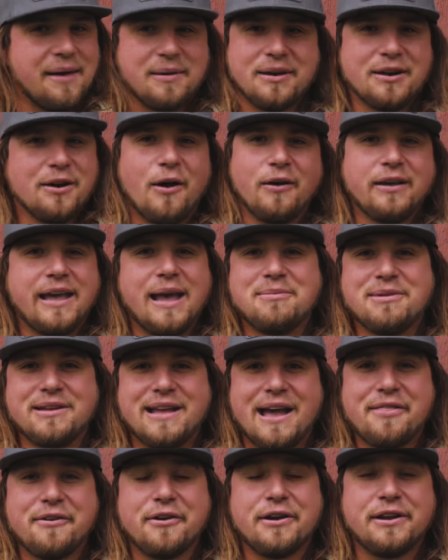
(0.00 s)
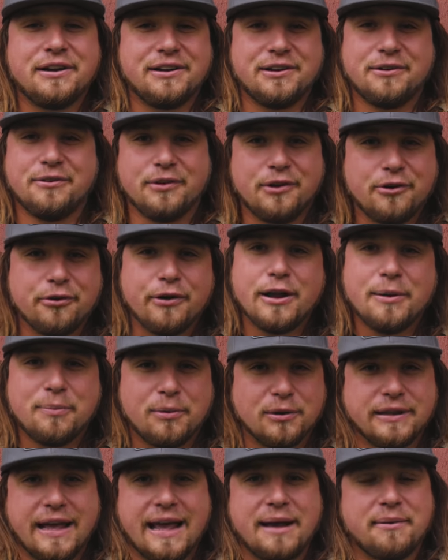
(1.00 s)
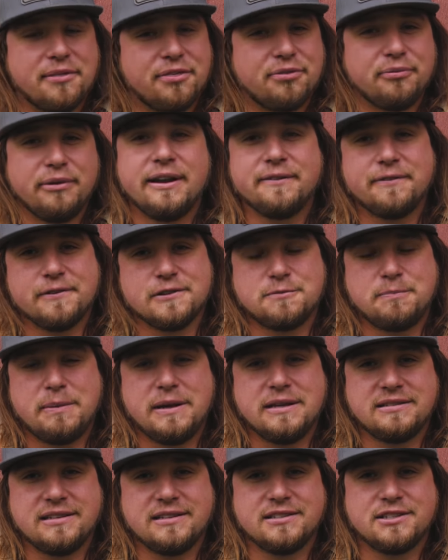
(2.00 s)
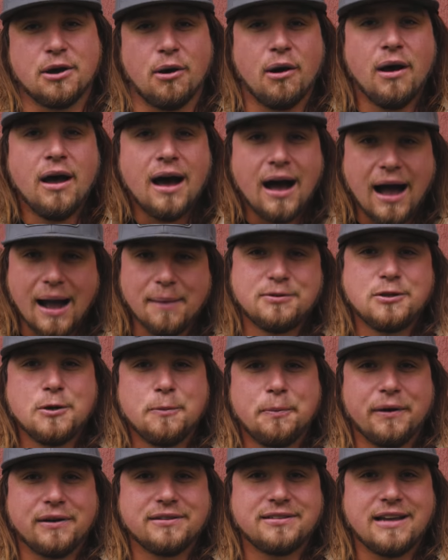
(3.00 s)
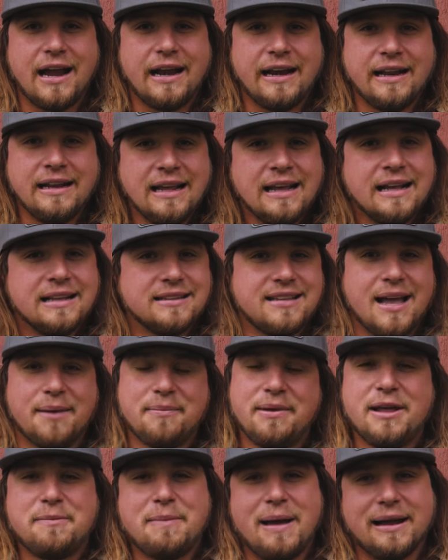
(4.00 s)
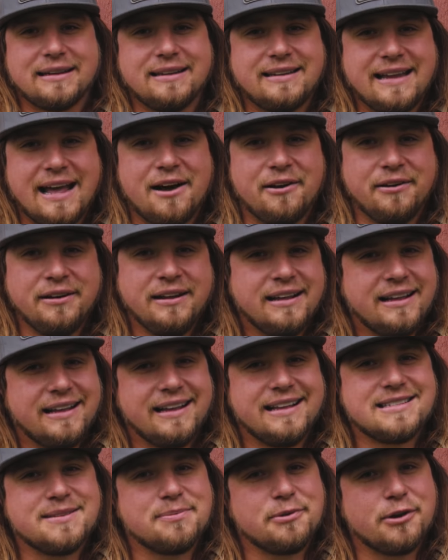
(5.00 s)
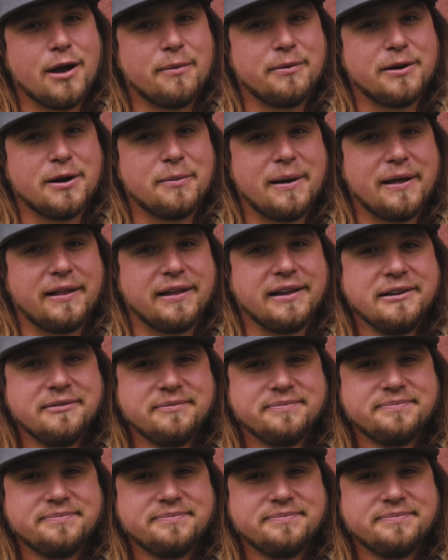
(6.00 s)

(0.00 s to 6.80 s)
and it all came together in an incredible day with three different species. So I'm super excited. It's time to head back to town and get some grub in our belly.